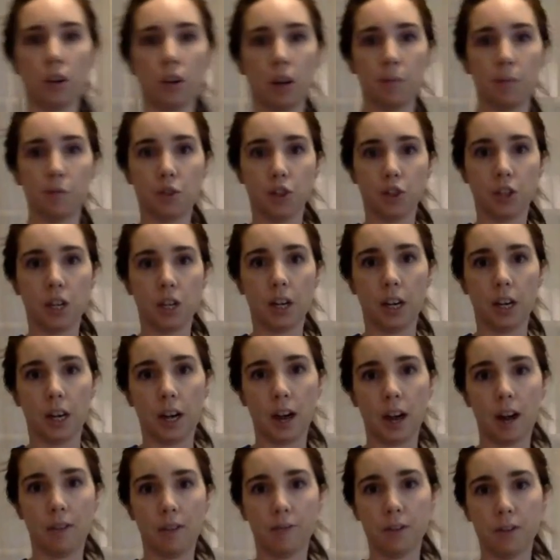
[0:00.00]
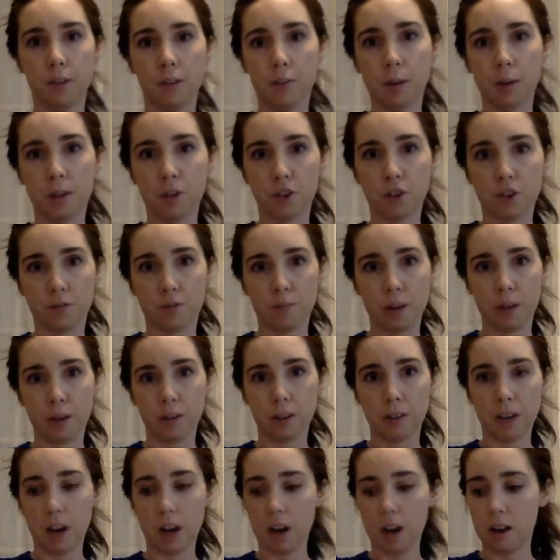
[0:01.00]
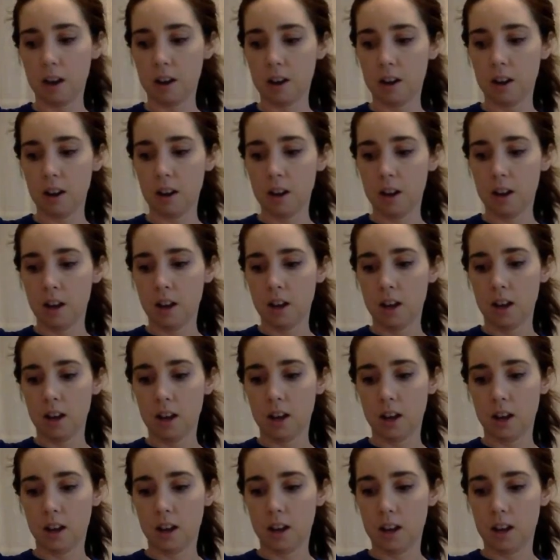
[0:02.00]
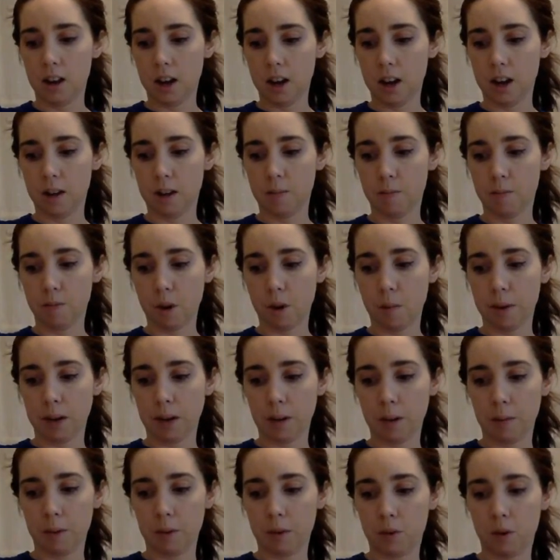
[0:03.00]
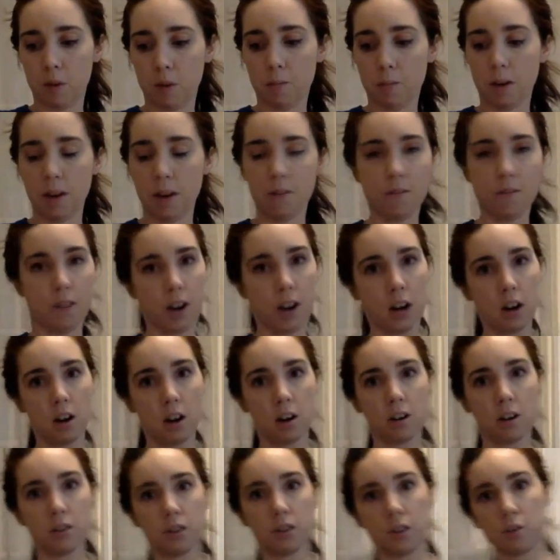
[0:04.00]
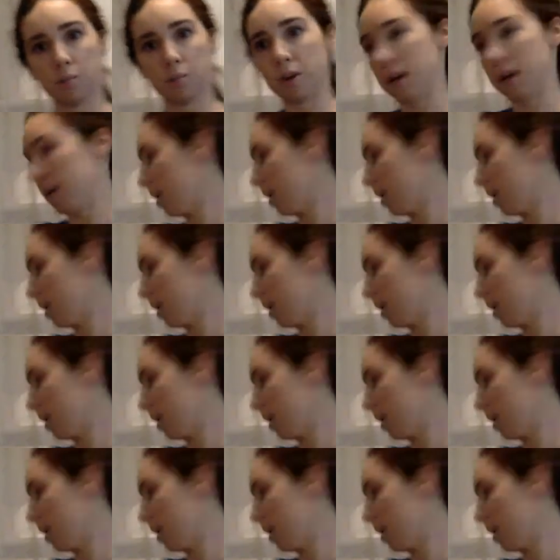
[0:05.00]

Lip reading: I'm just taking a hefty pinch of Maldon and I am rubbing it between my fingers to break